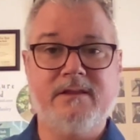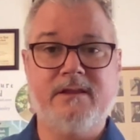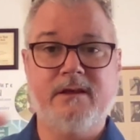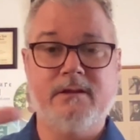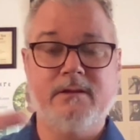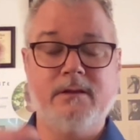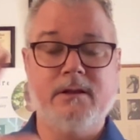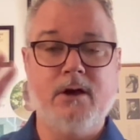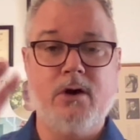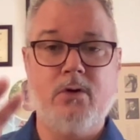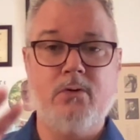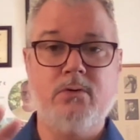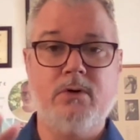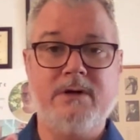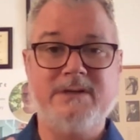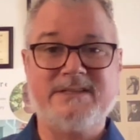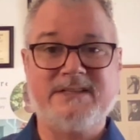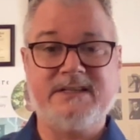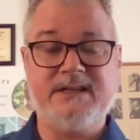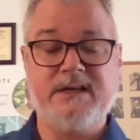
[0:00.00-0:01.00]
the low
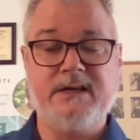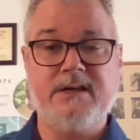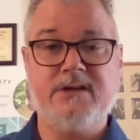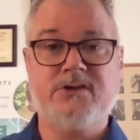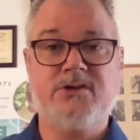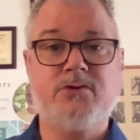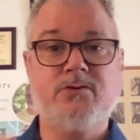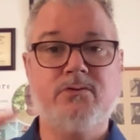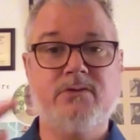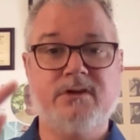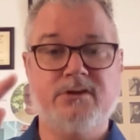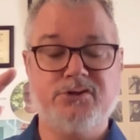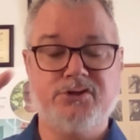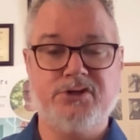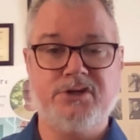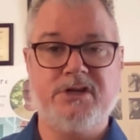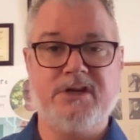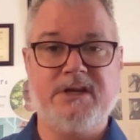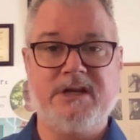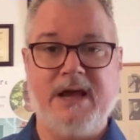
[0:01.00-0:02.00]
C to the
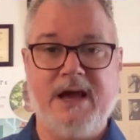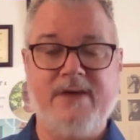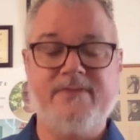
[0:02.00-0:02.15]
G